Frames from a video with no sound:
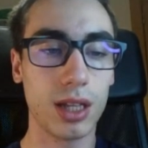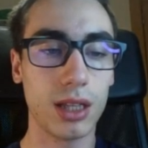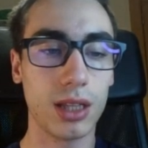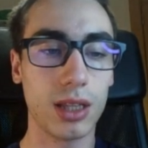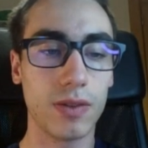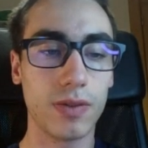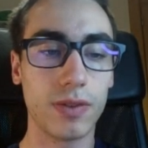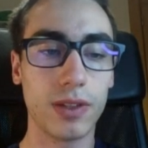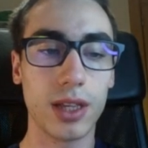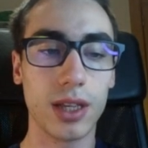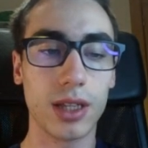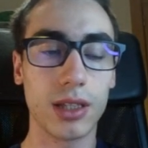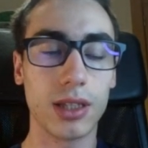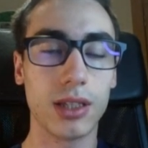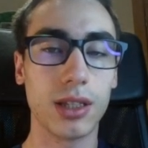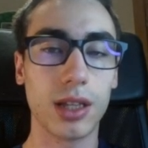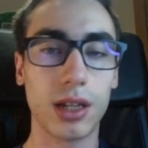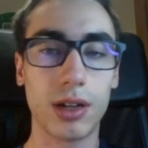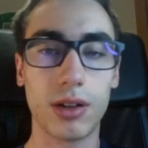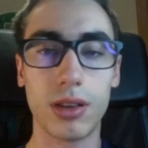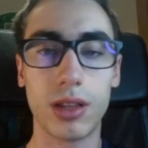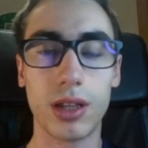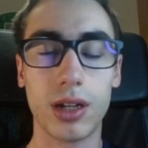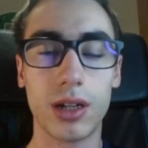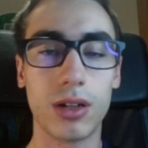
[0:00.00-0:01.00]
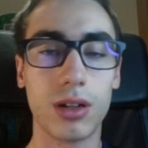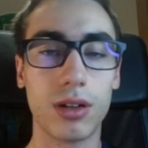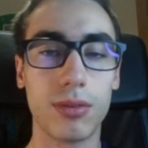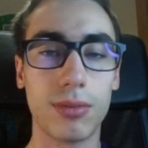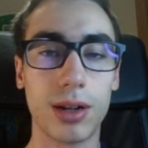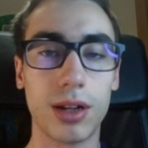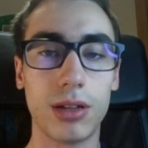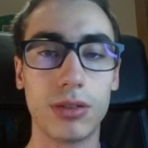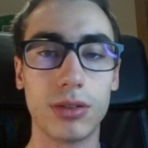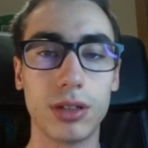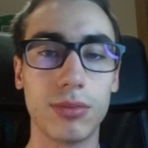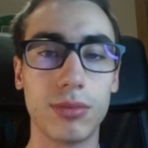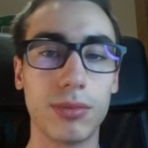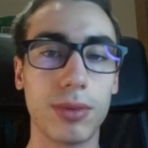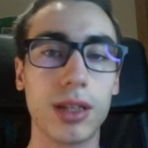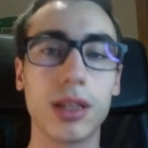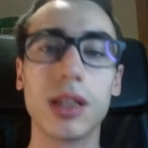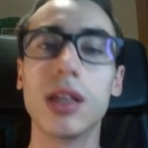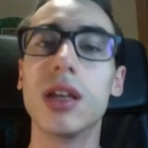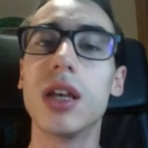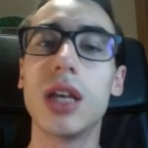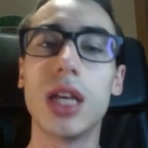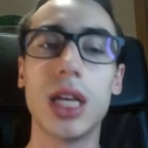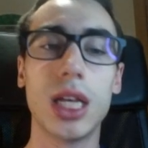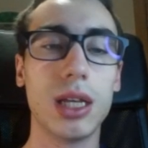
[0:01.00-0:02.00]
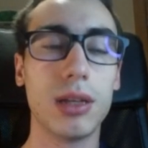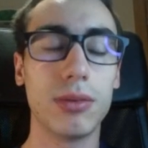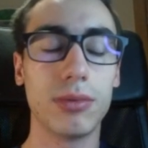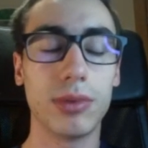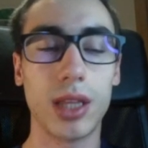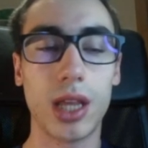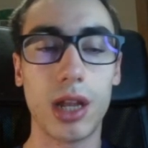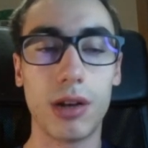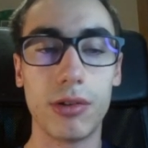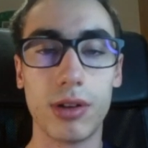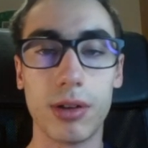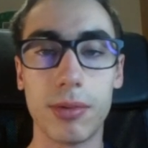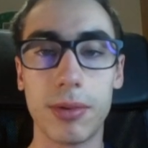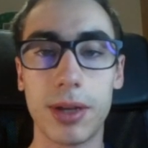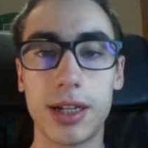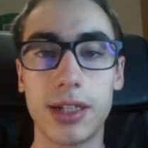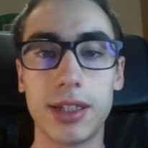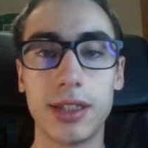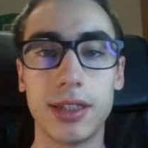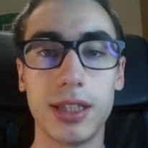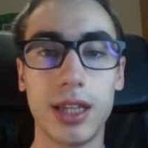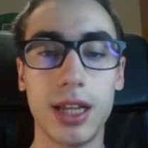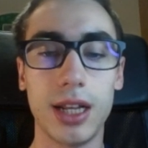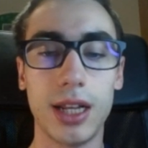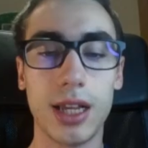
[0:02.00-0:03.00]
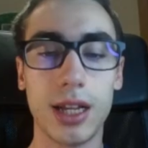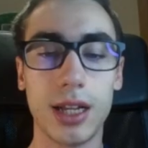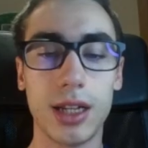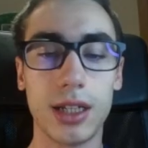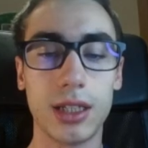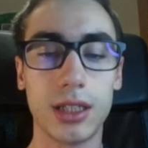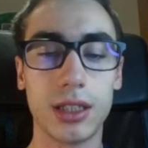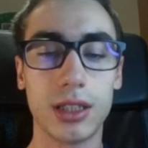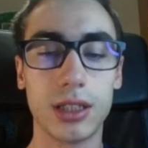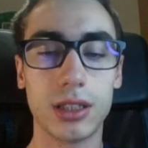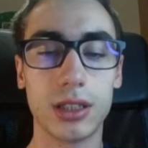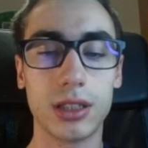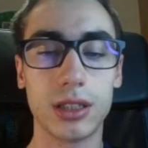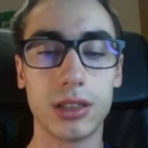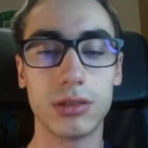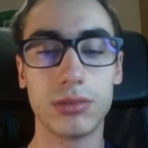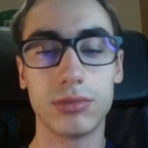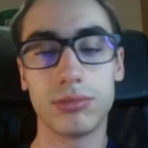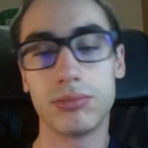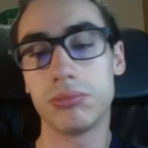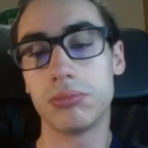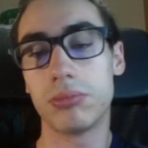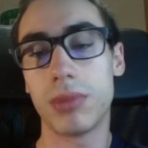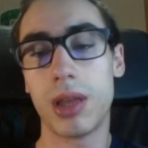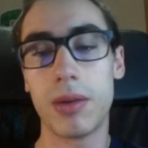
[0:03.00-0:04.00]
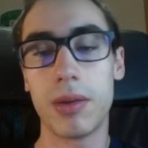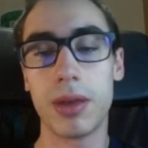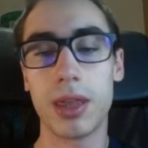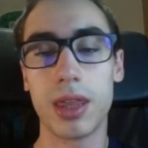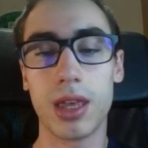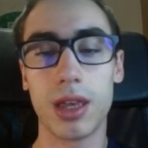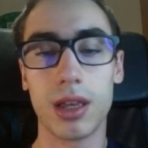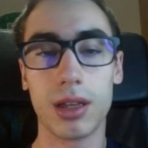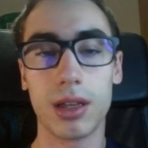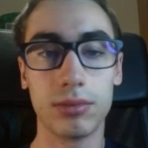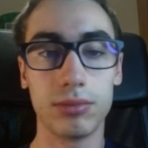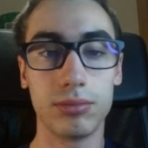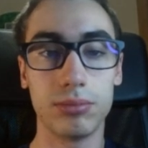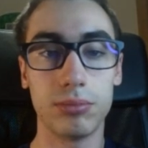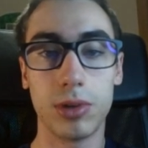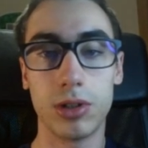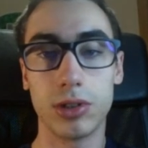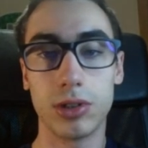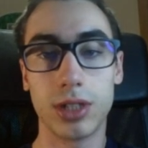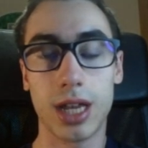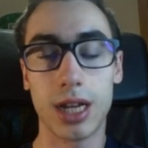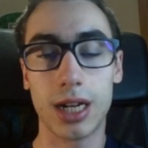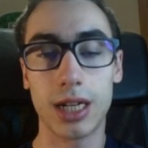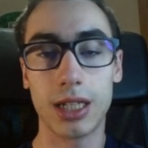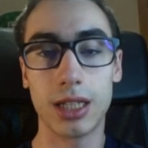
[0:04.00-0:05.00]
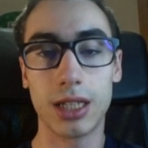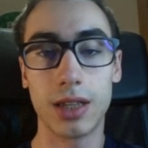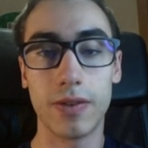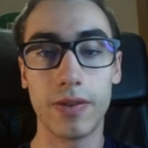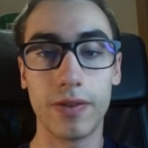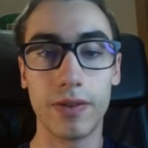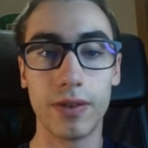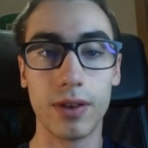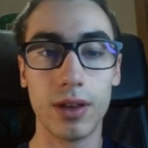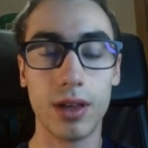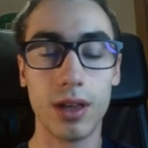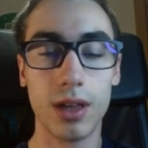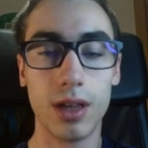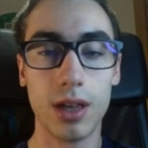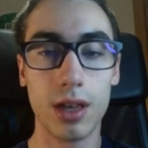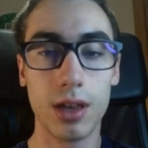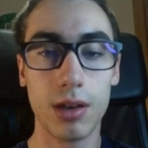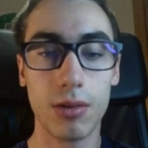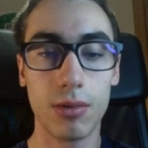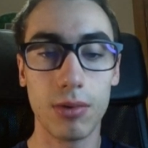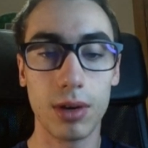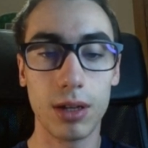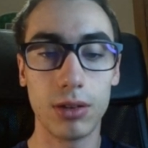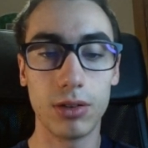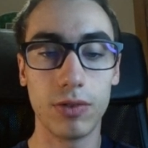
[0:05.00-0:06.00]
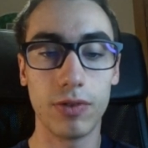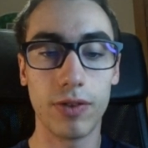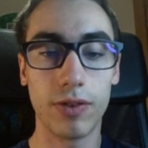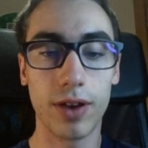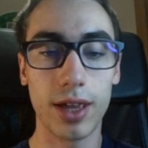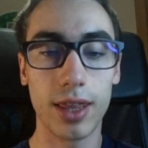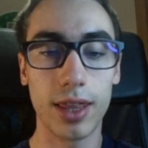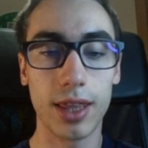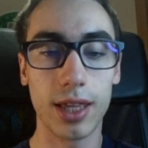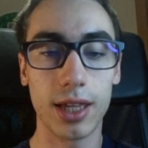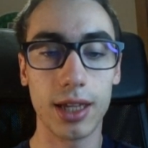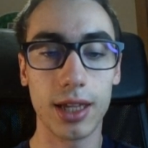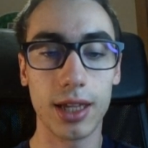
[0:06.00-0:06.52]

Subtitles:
Knight f6 is another normal option, but the reverse Sicilian is maybe the most aggressive way to fight